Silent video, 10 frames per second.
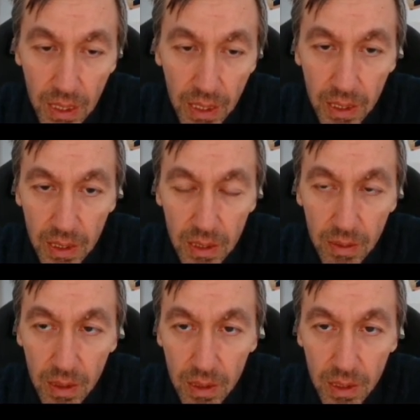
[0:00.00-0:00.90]
and
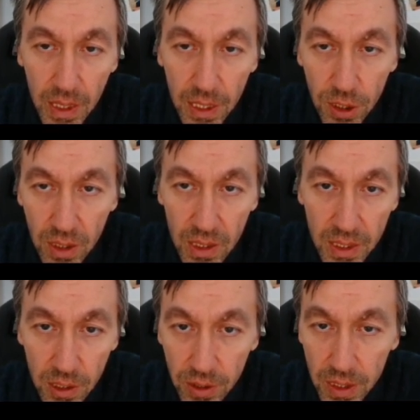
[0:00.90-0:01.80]
the engine
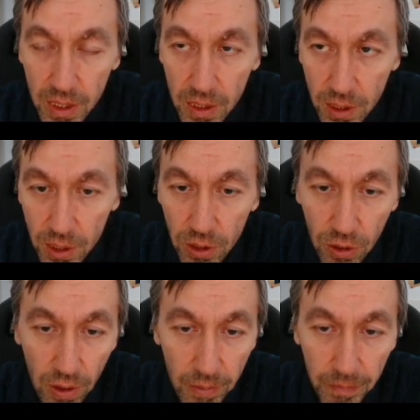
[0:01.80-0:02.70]
considers this as a draw.